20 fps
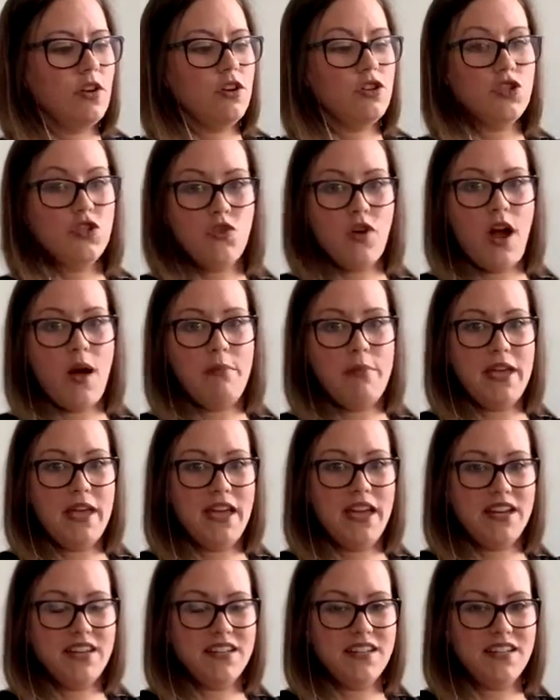drop
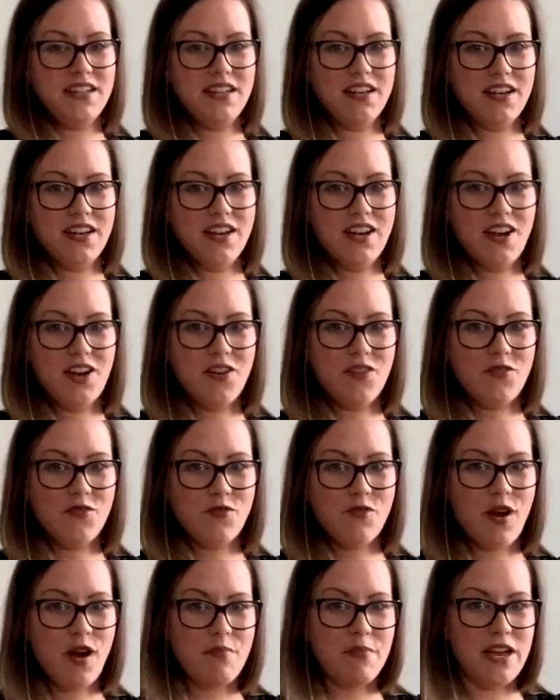it,
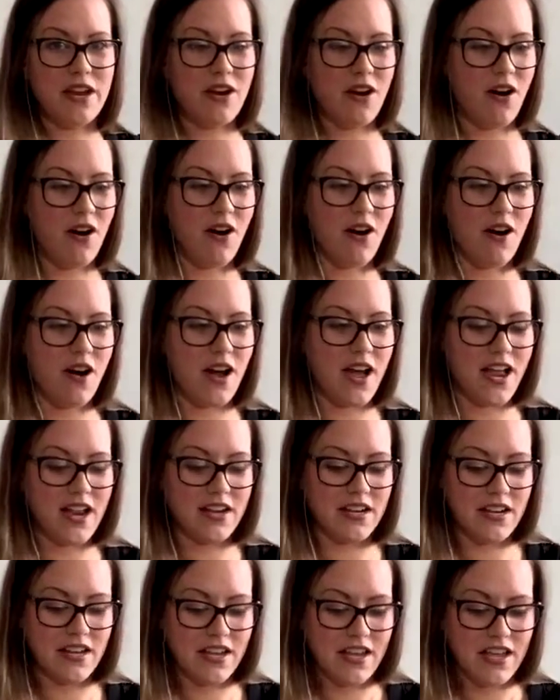rub it
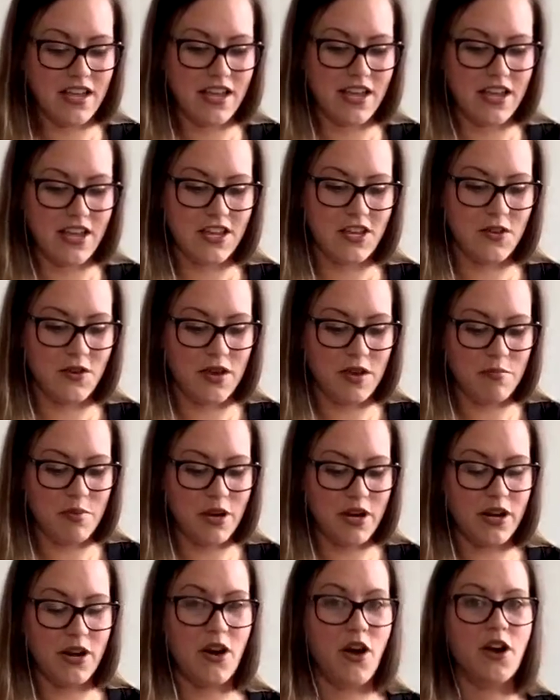on. You can
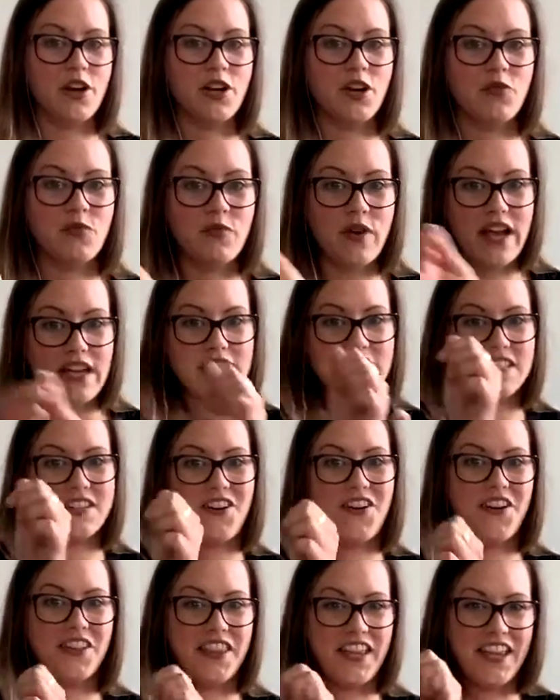put it on your wrists,
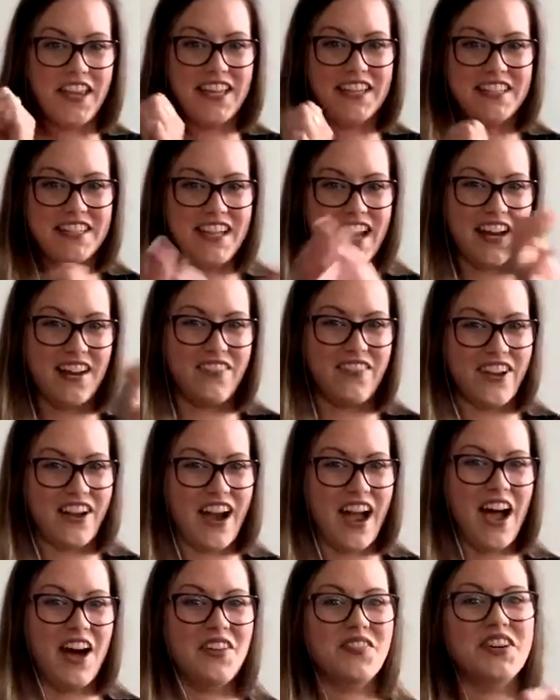on the inside of your
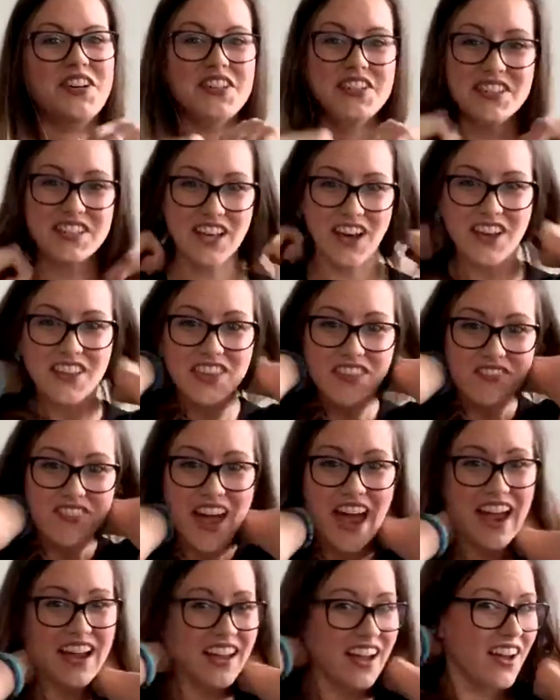elbows, on the
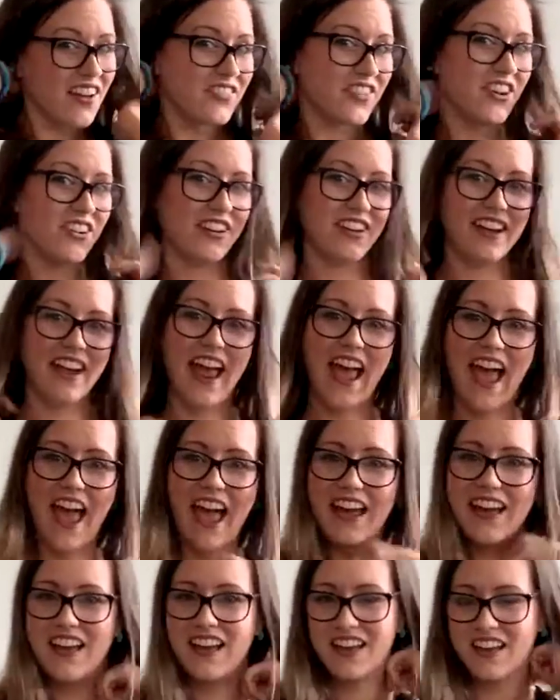back of your
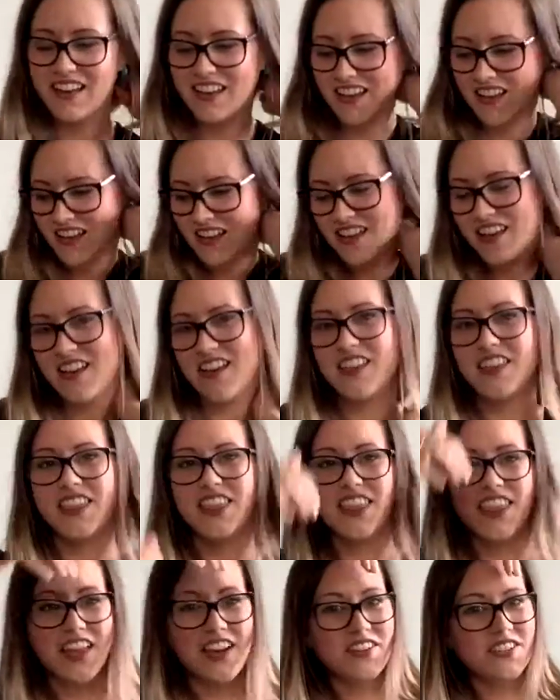neck.
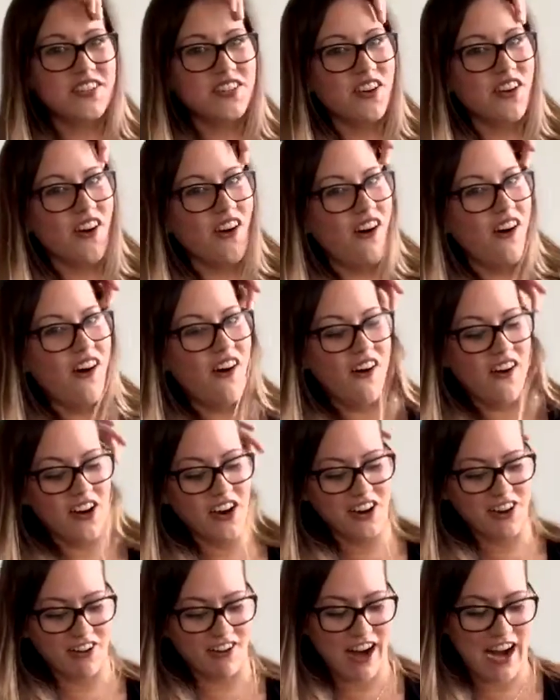Those are
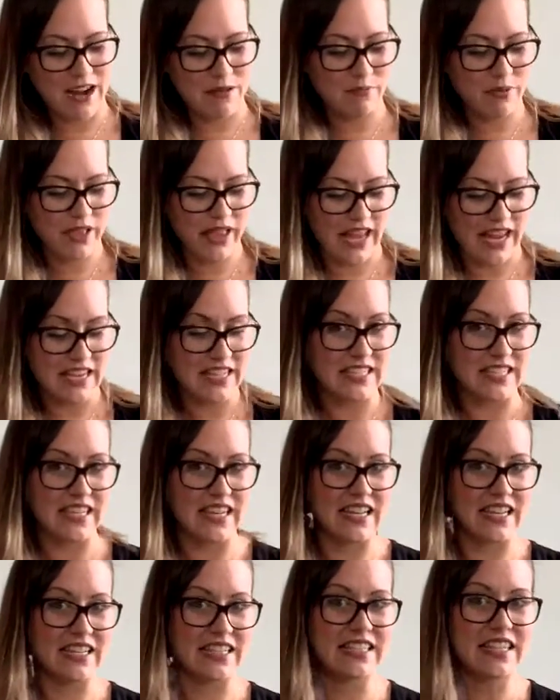all great
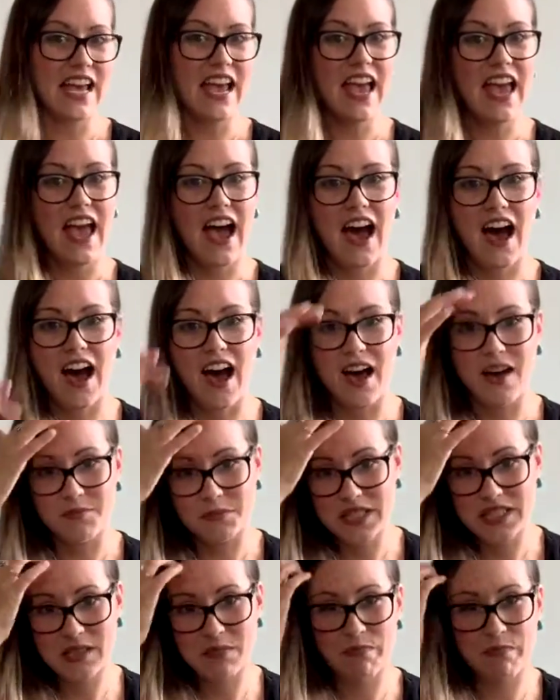places.
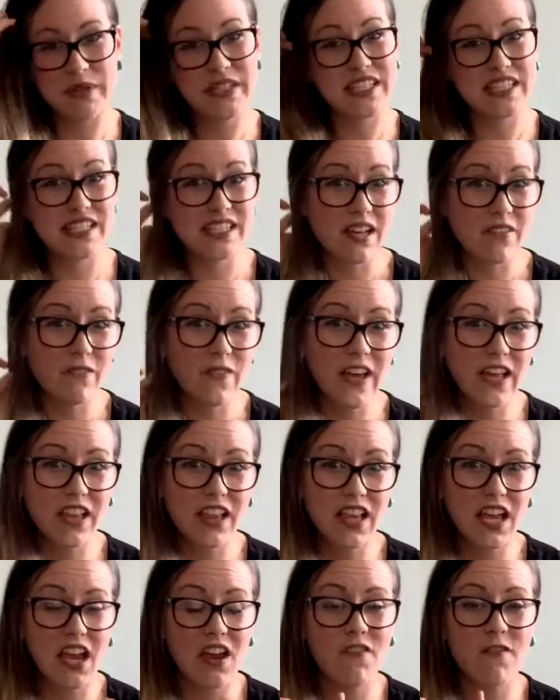
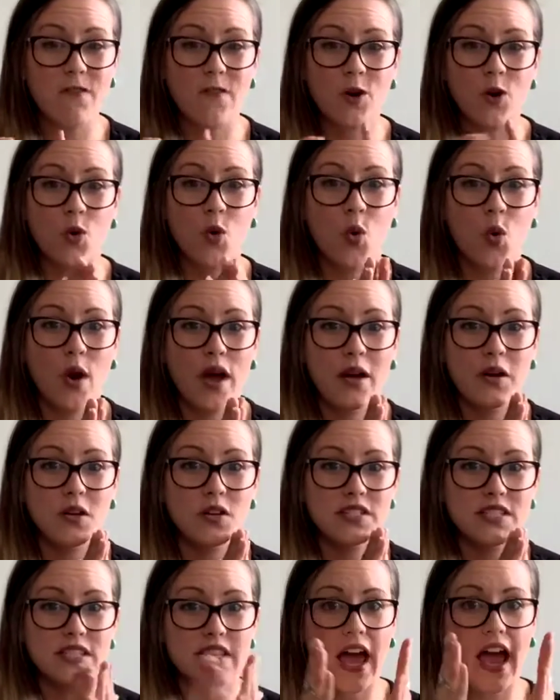Specifically for
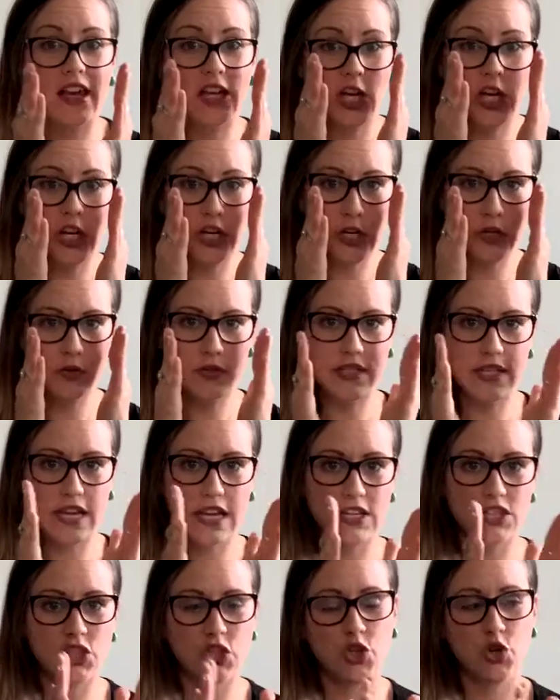oils that you're
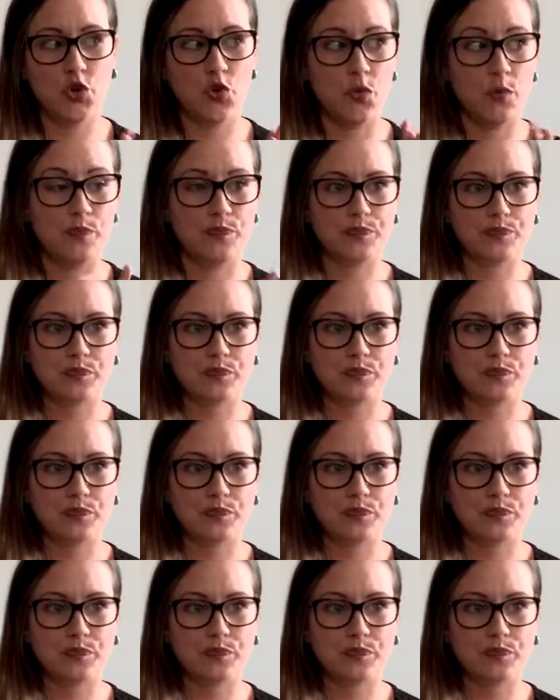using to